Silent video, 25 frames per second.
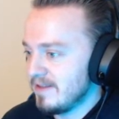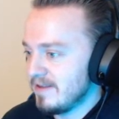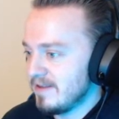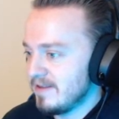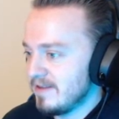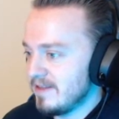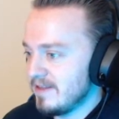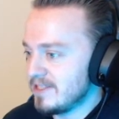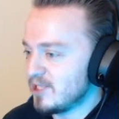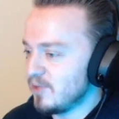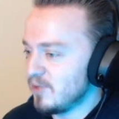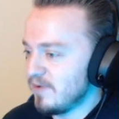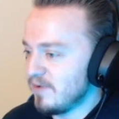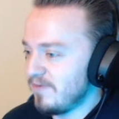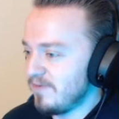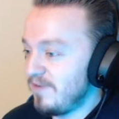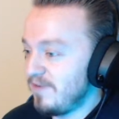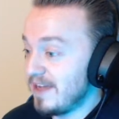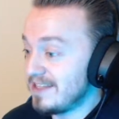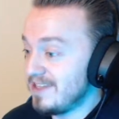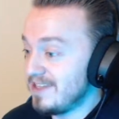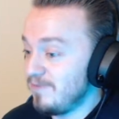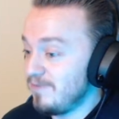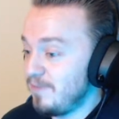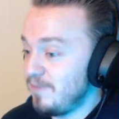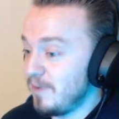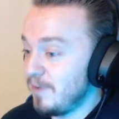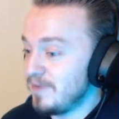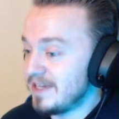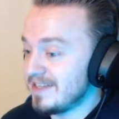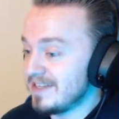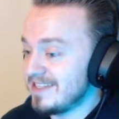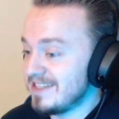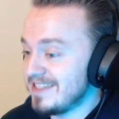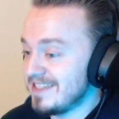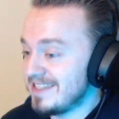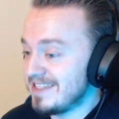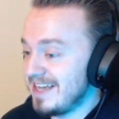It's super effective, but
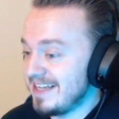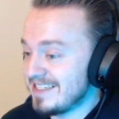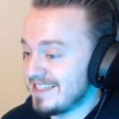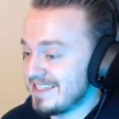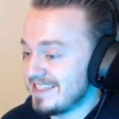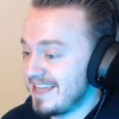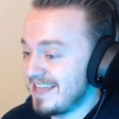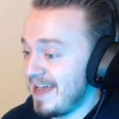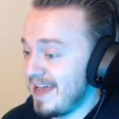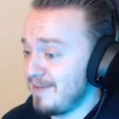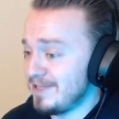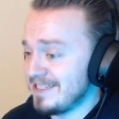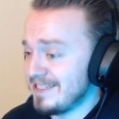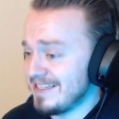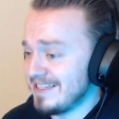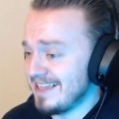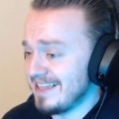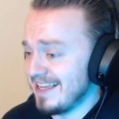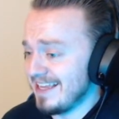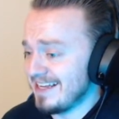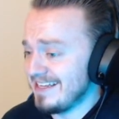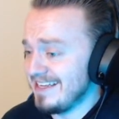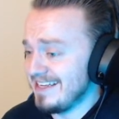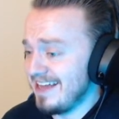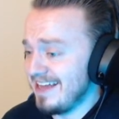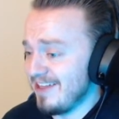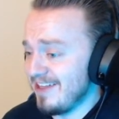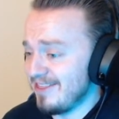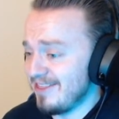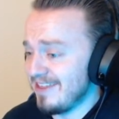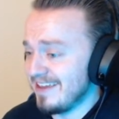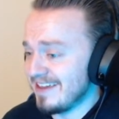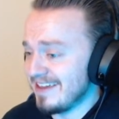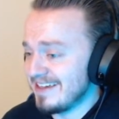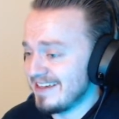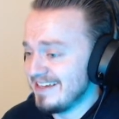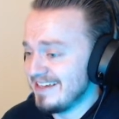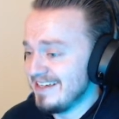because it's not stab, it did like
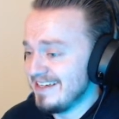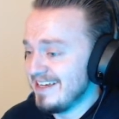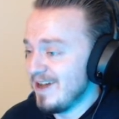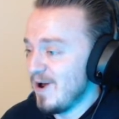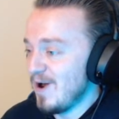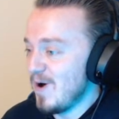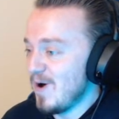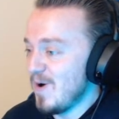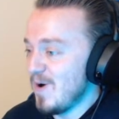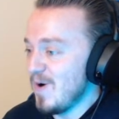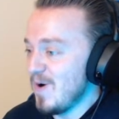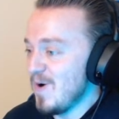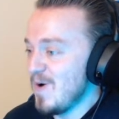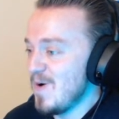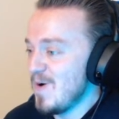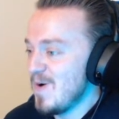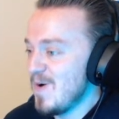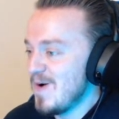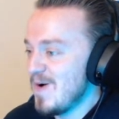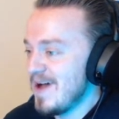nothing. Woo!